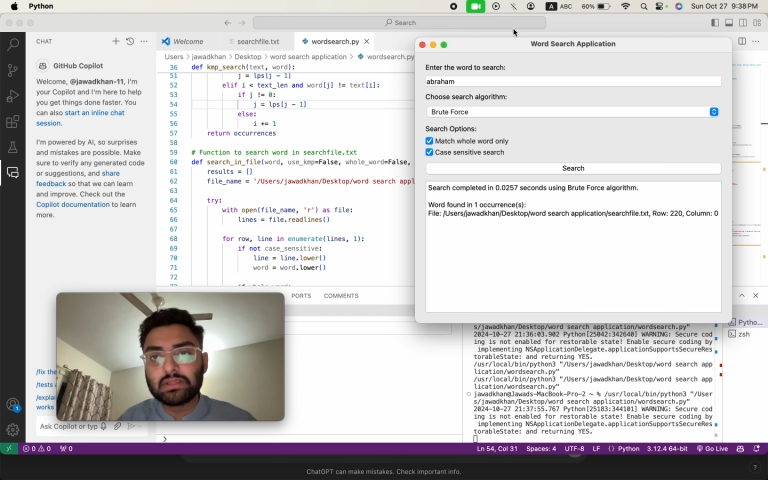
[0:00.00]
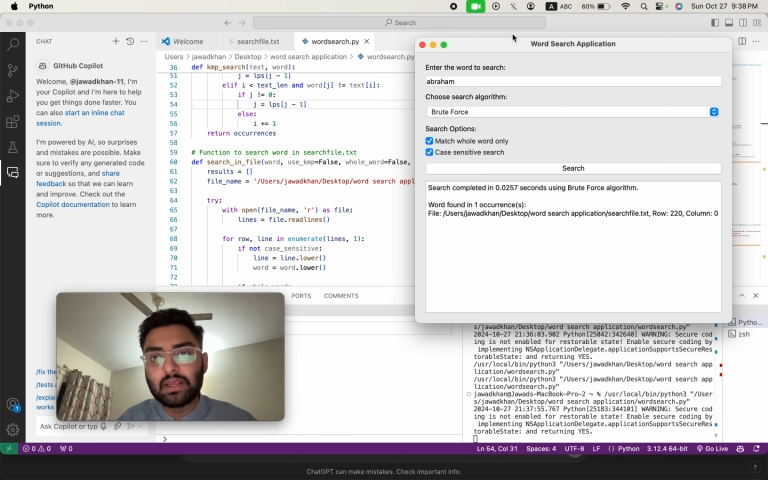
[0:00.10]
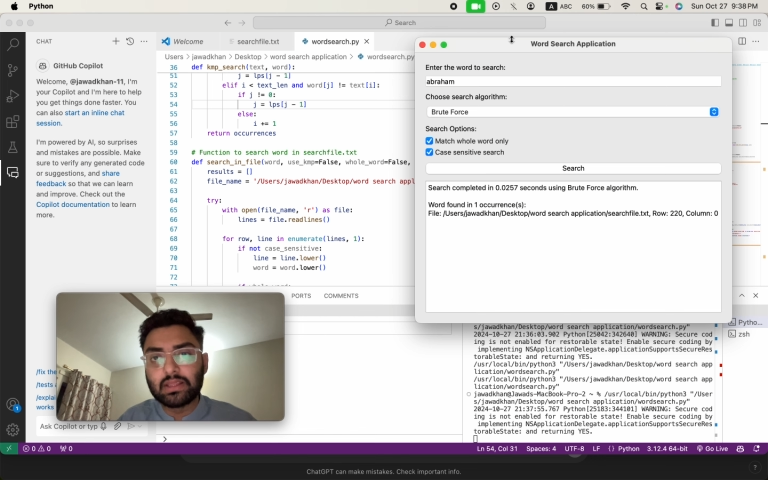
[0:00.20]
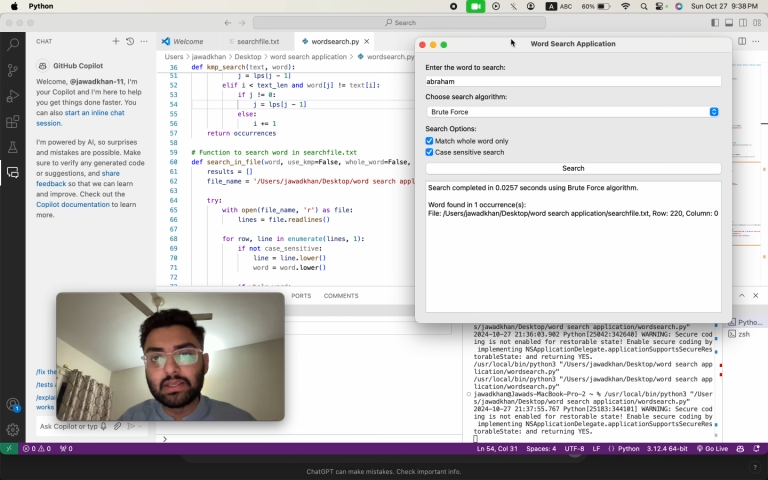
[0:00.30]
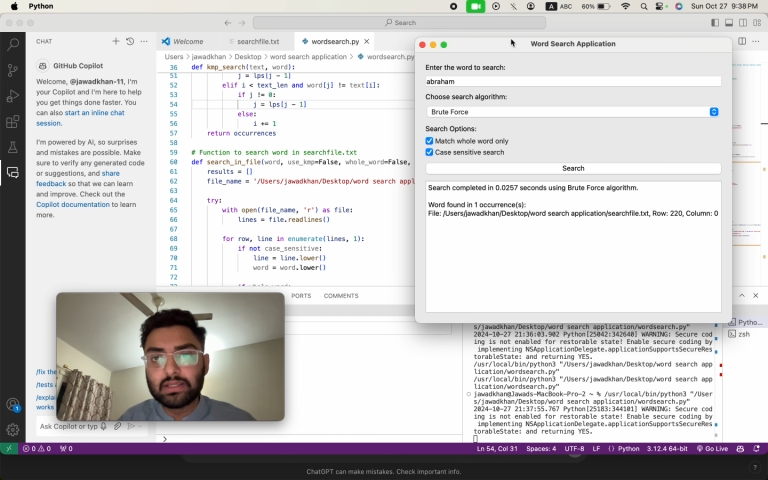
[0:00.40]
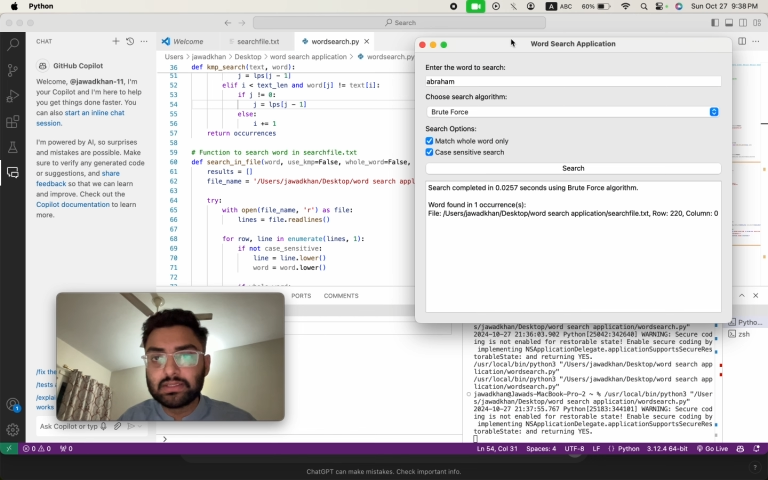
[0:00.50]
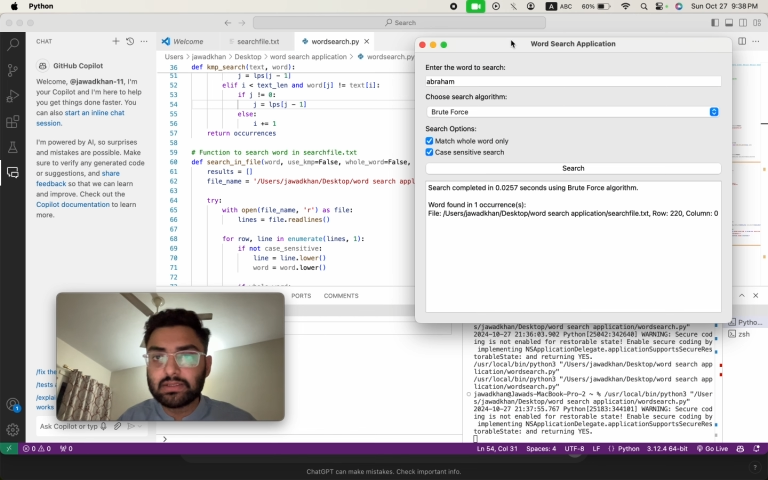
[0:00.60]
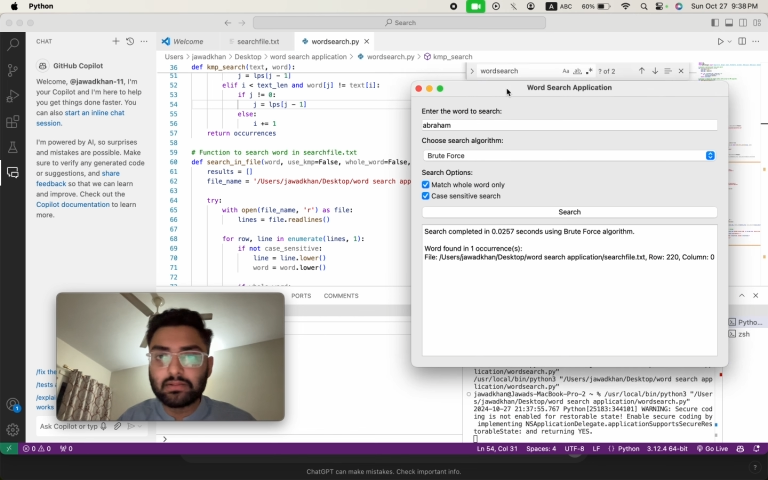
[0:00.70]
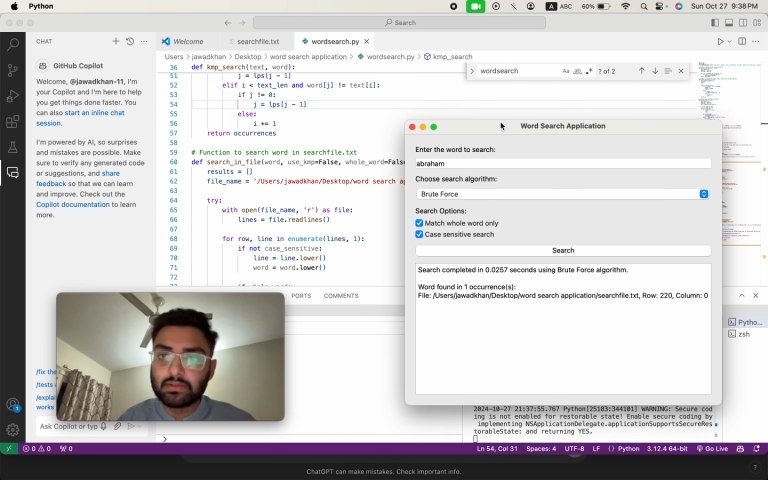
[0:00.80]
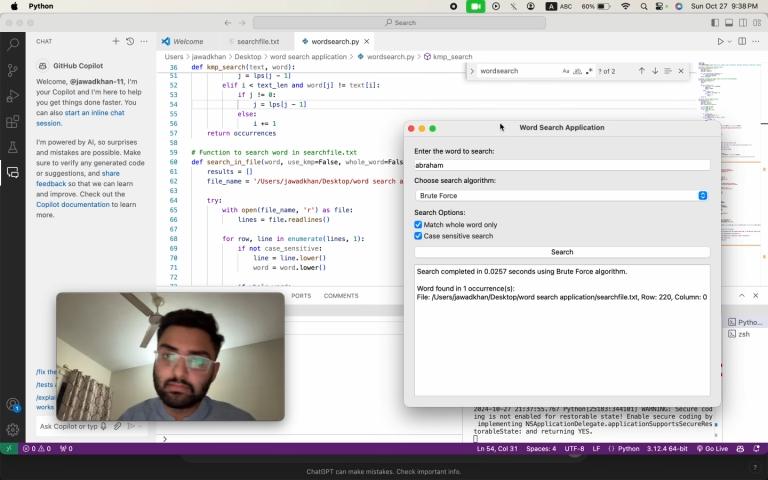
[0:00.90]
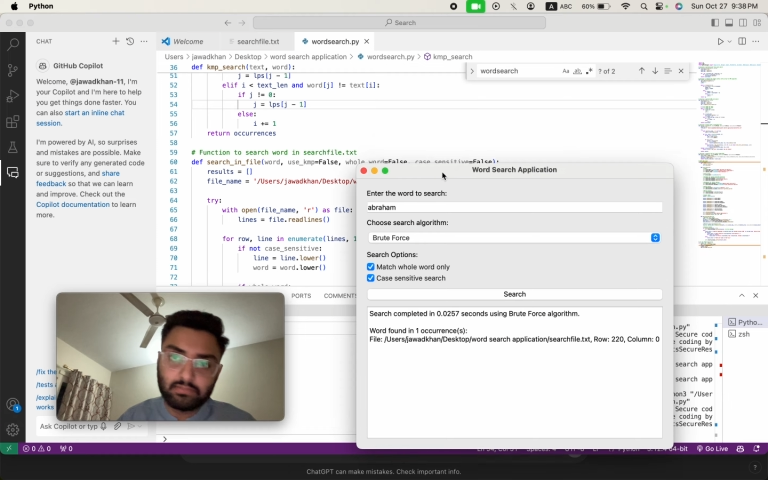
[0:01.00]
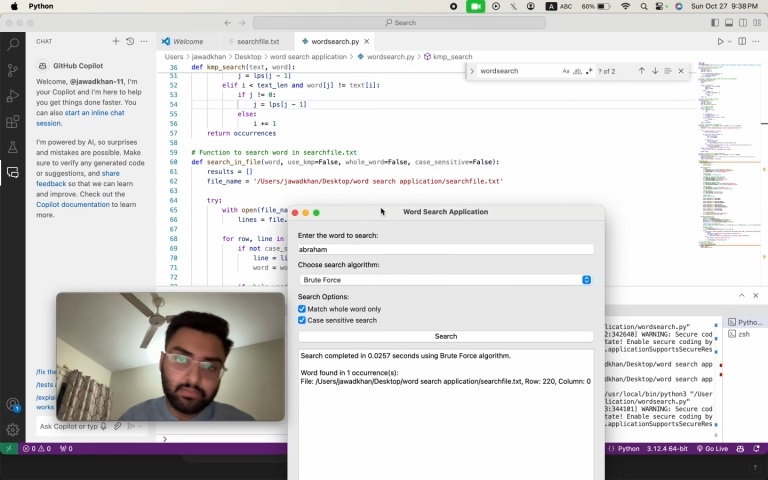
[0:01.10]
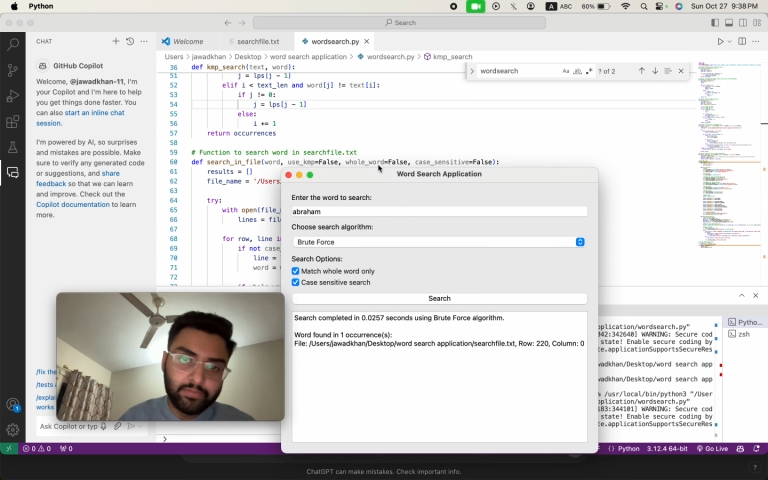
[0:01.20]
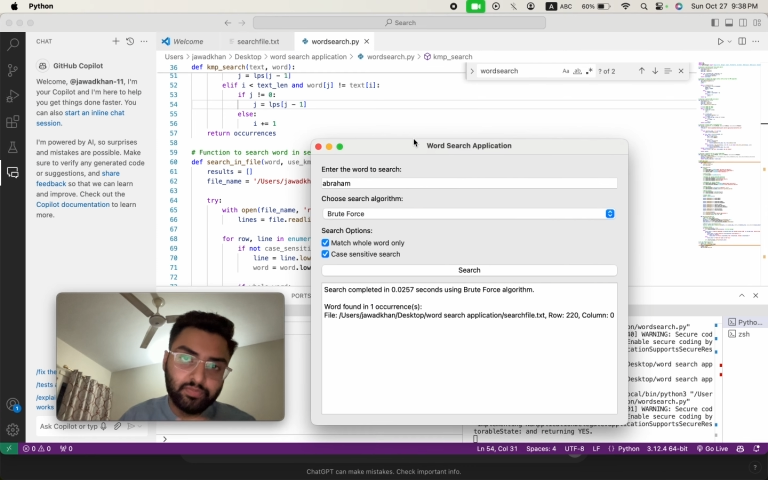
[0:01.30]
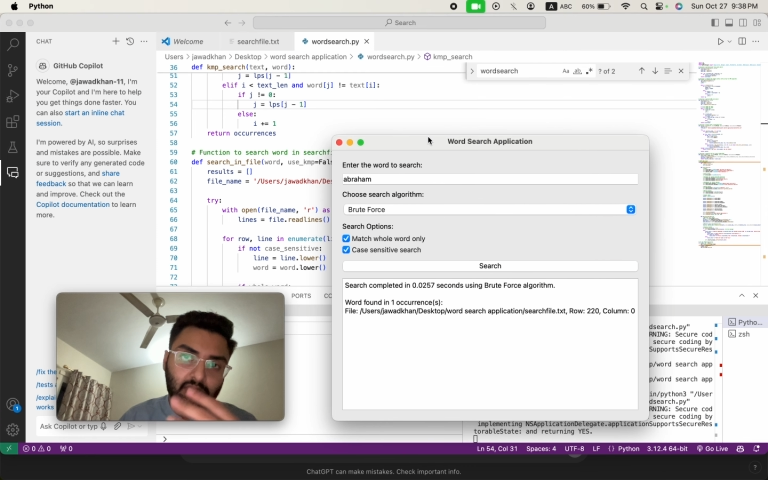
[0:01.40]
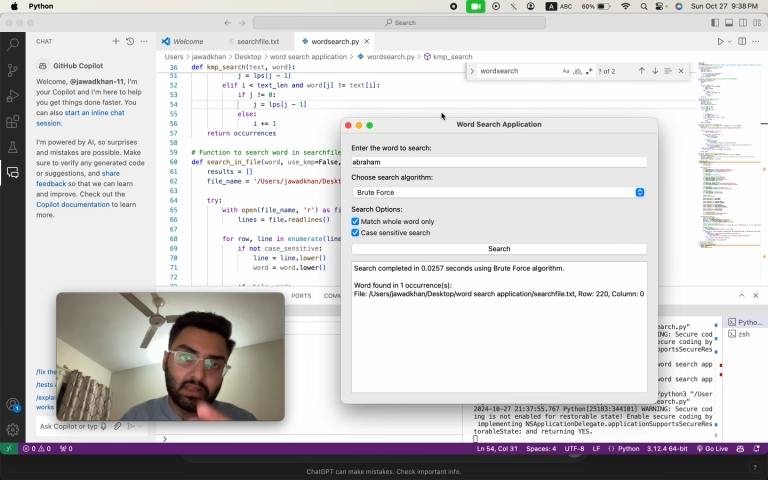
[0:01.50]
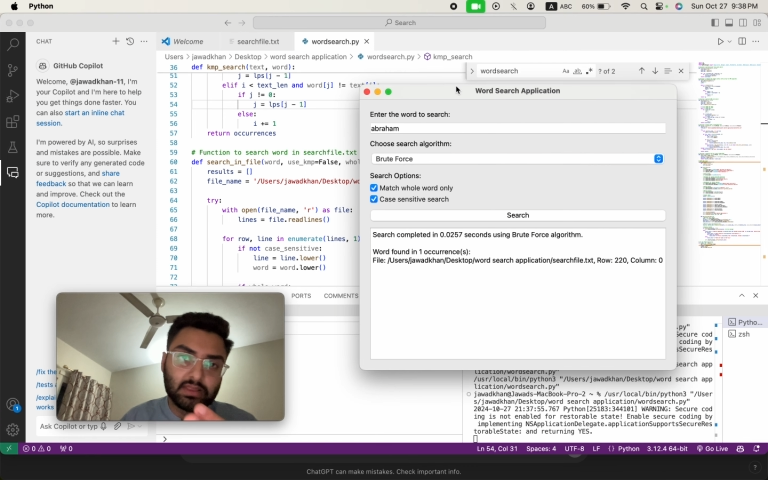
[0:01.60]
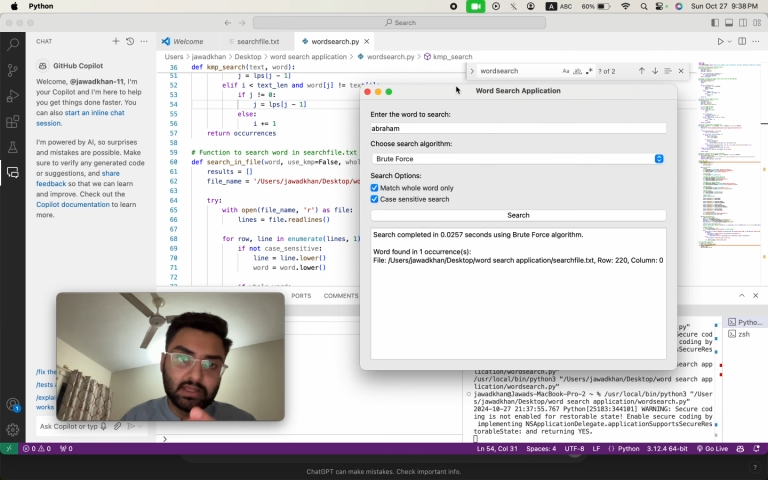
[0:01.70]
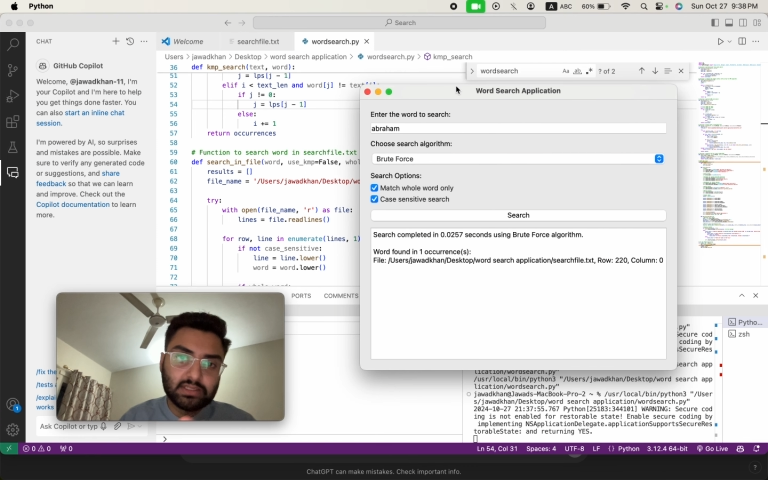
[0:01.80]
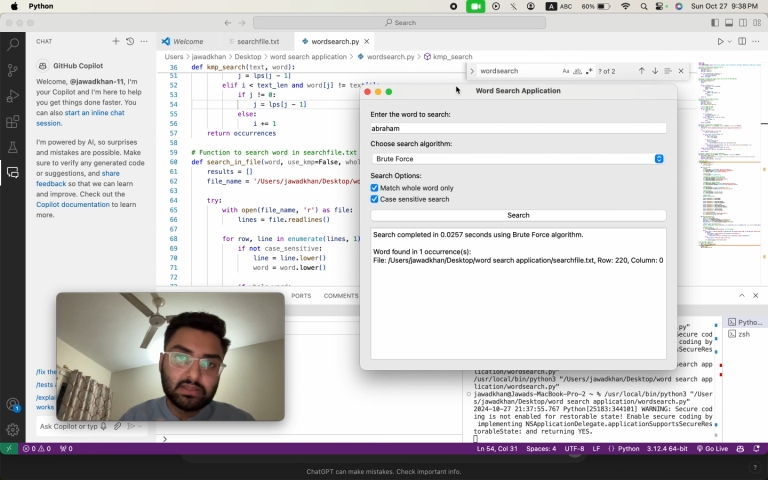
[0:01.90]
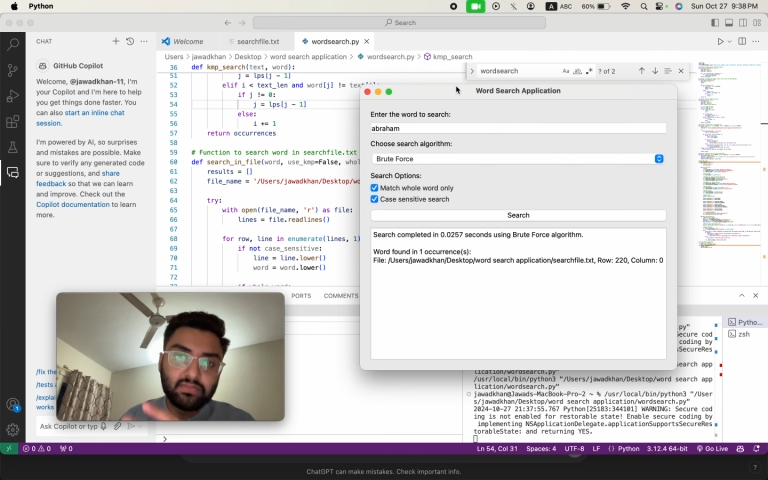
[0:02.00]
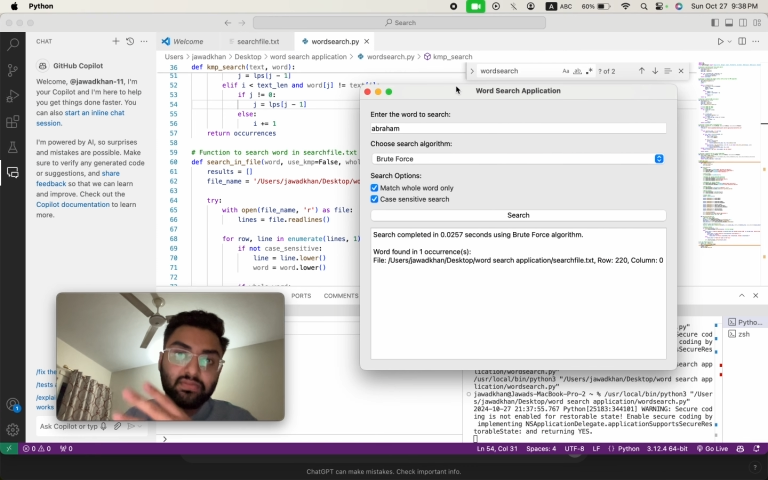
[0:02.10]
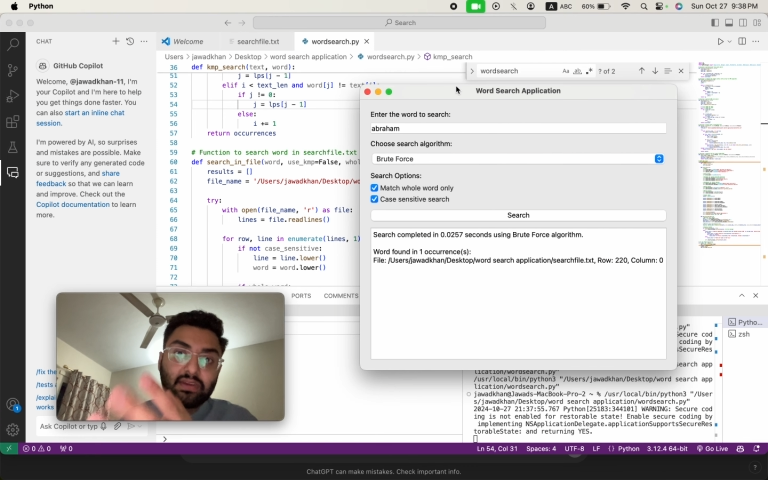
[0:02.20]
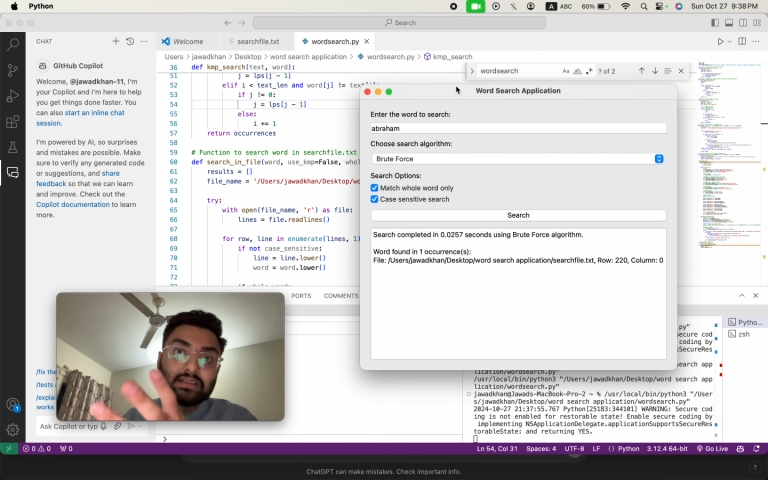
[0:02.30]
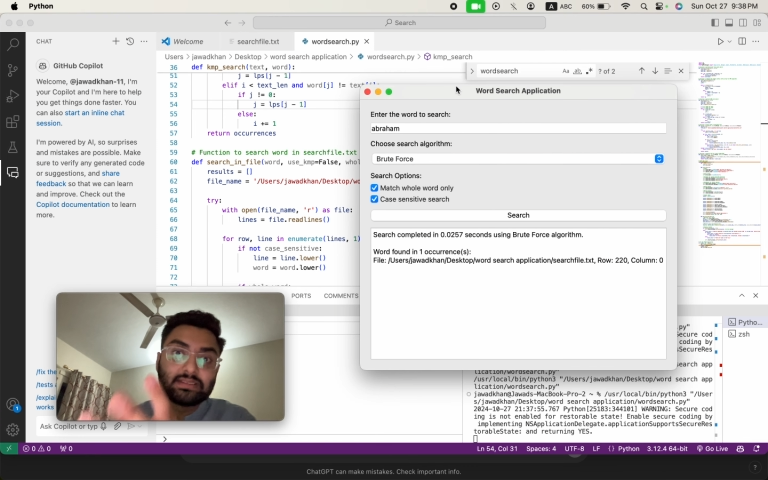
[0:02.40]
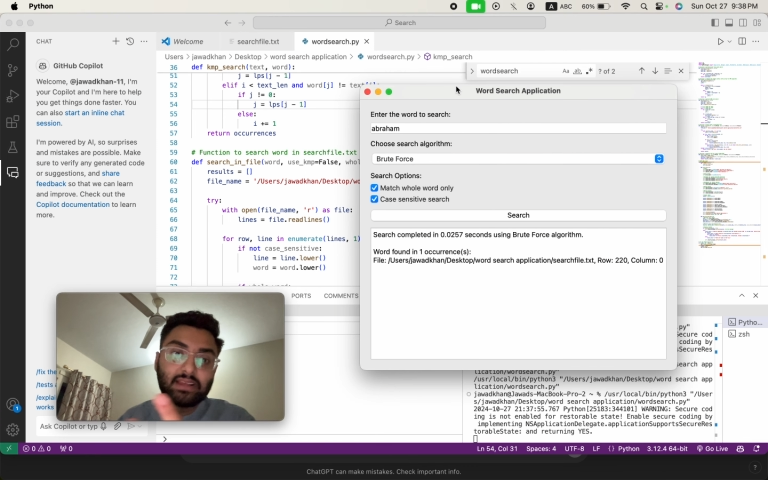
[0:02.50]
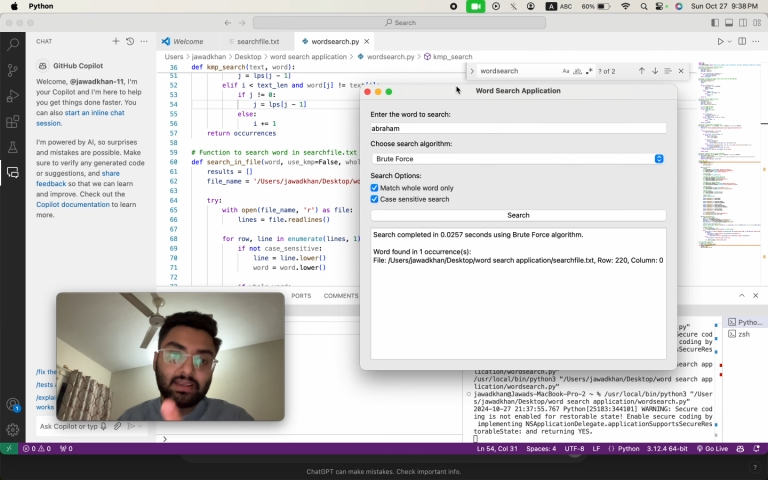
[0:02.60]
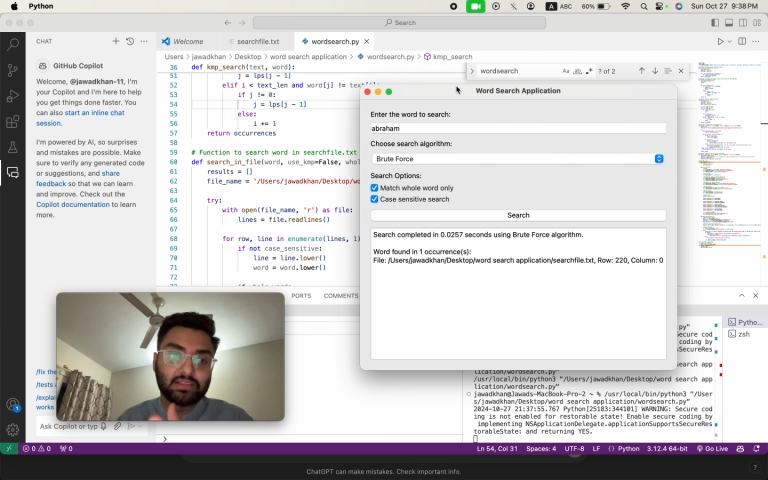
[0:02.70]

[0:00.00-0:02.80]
like this, and this feels like a